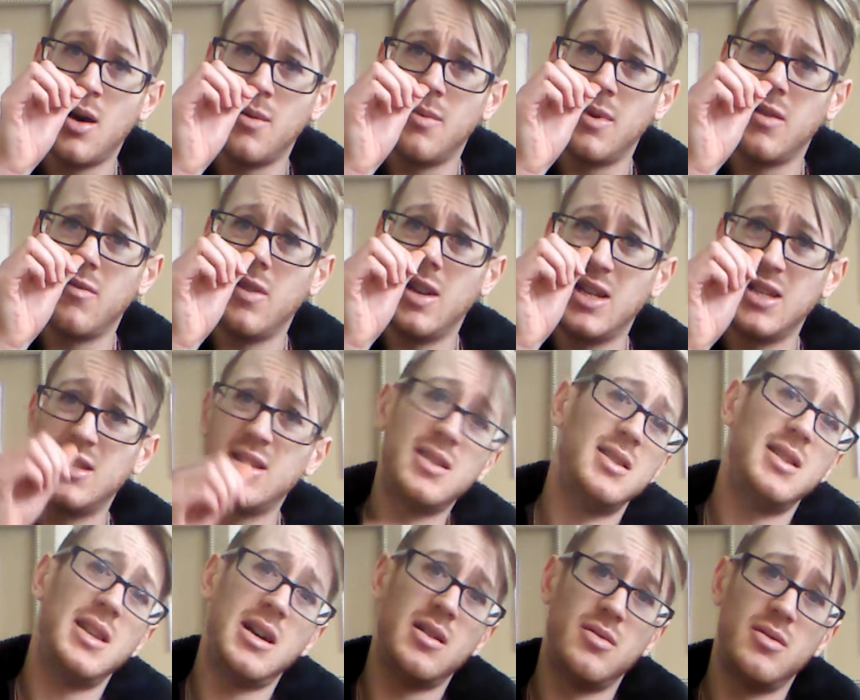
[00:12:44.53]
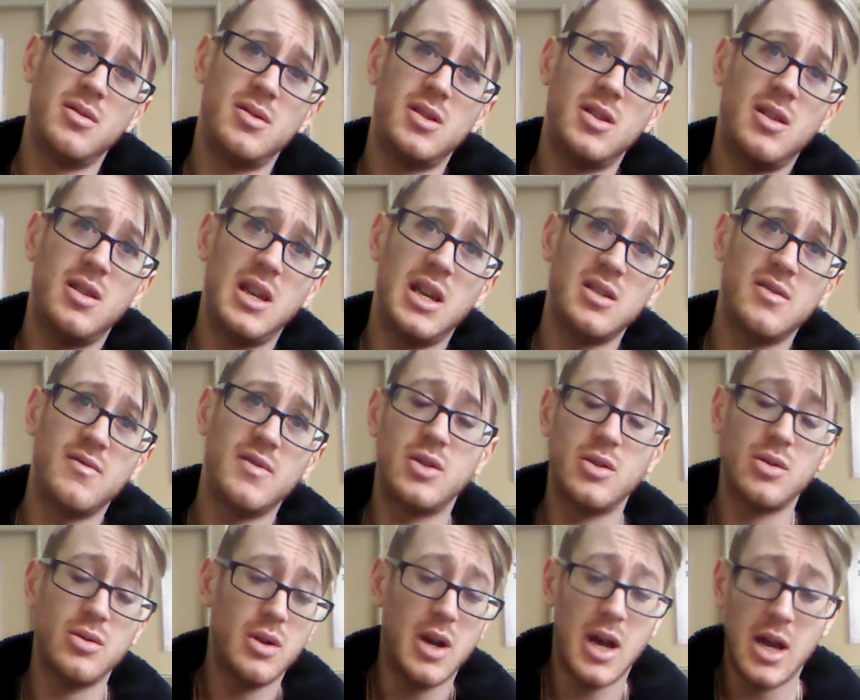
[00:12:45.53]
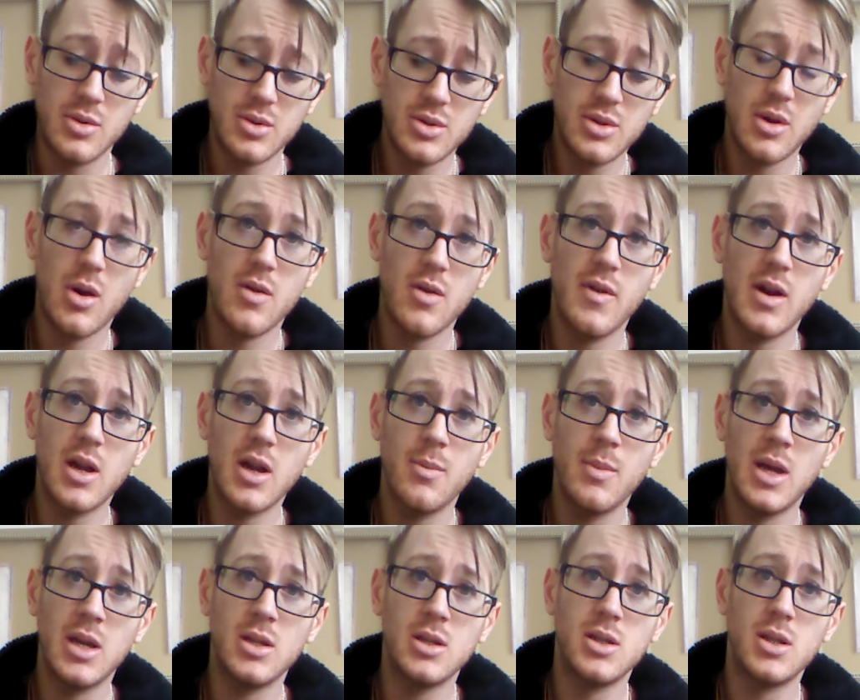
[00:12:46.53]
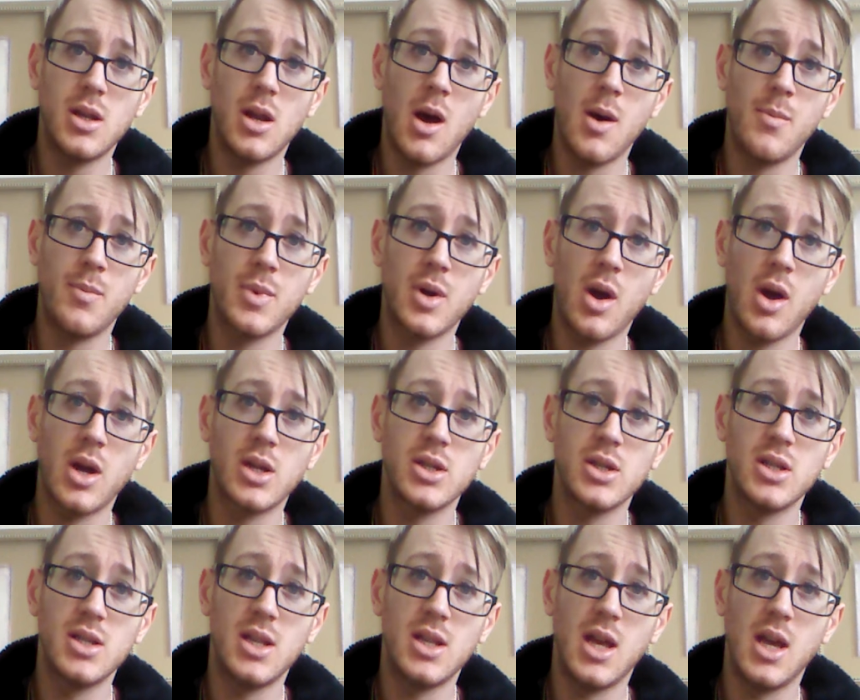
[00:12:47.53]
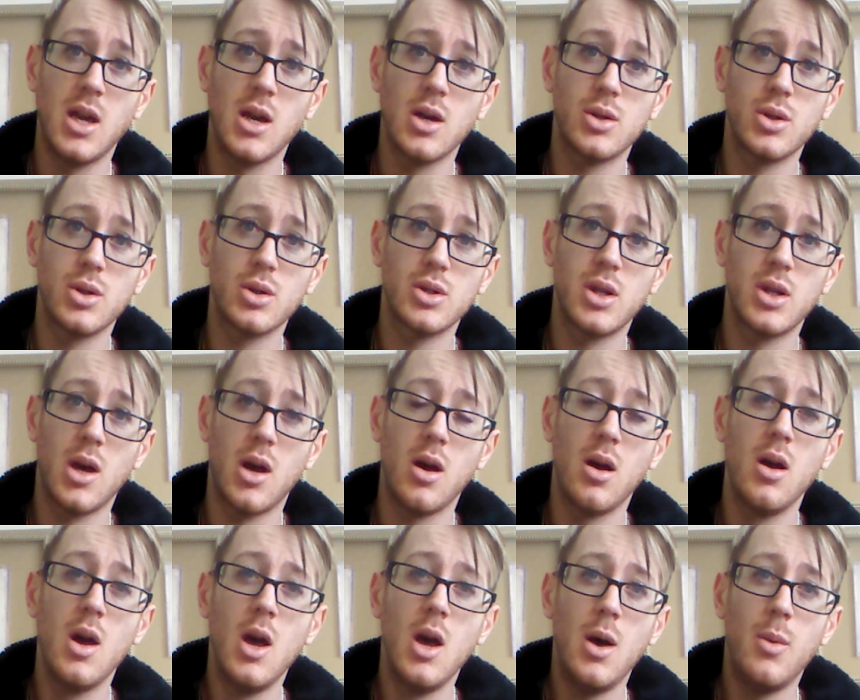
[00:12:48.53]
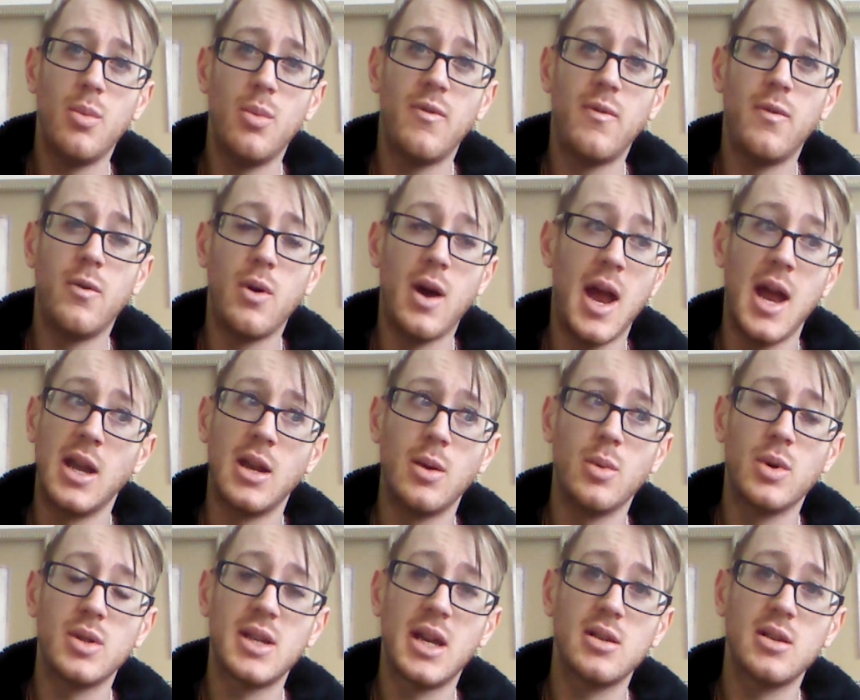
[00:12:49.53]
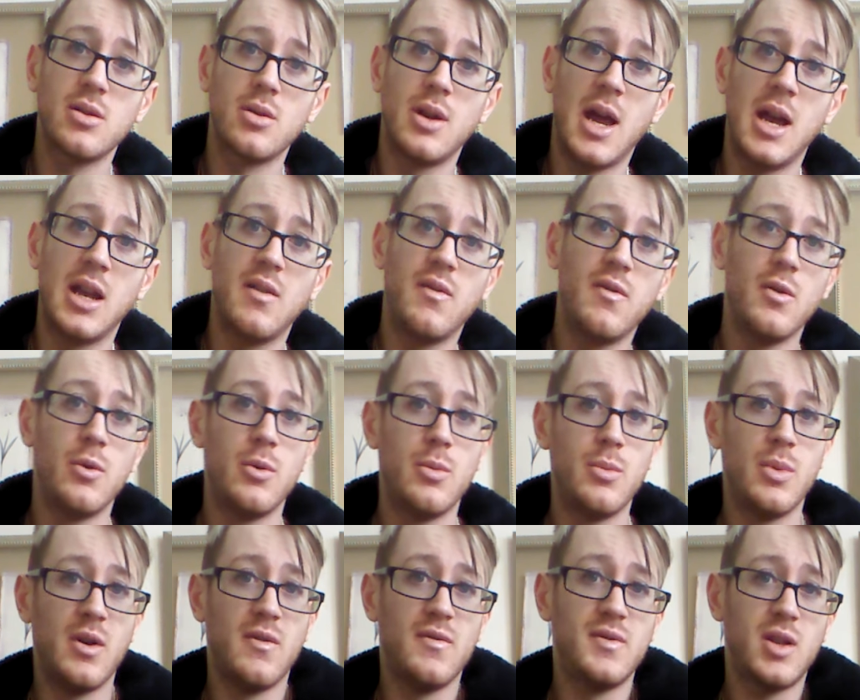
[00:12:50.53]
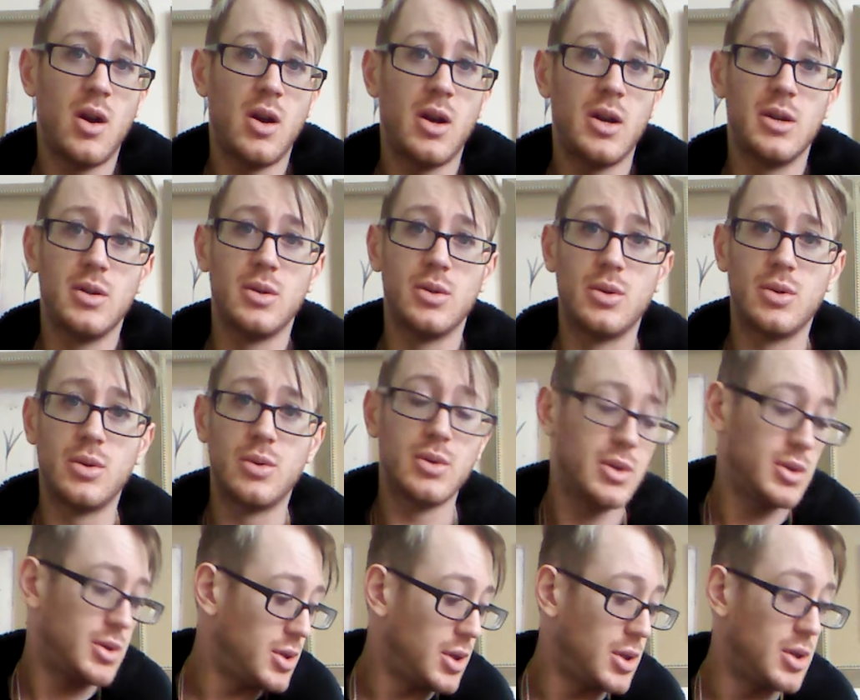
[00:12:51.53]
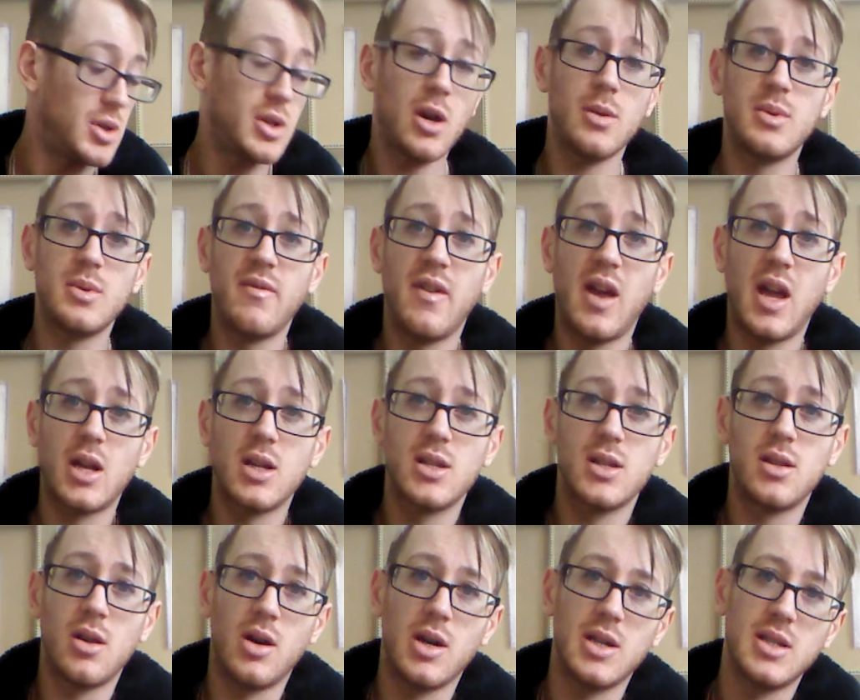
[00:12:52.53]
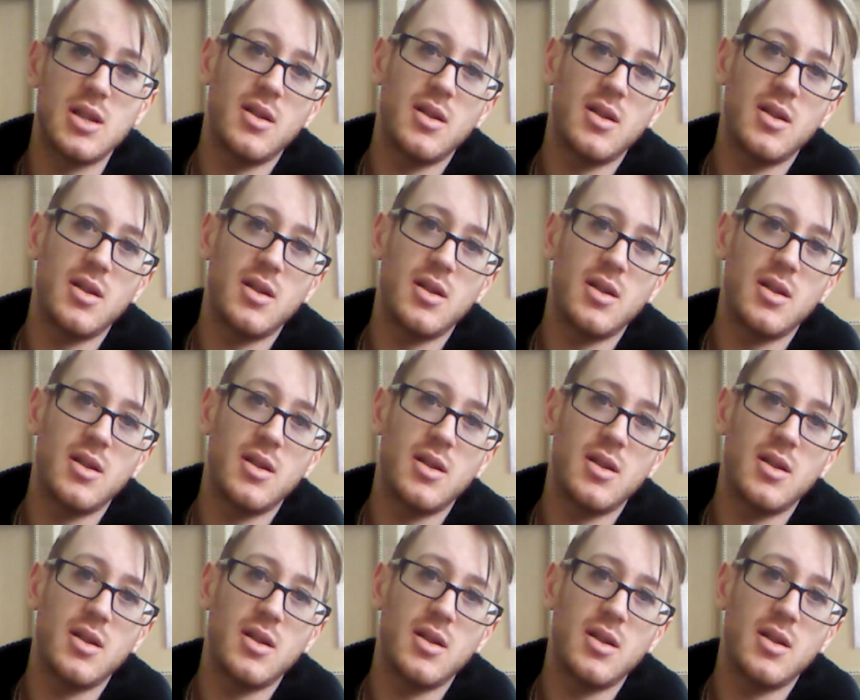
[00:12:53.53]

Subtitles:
It really is down to the individual, and also I recommend going to see a doctor before anyone takes on any form of diet or new types of exercise.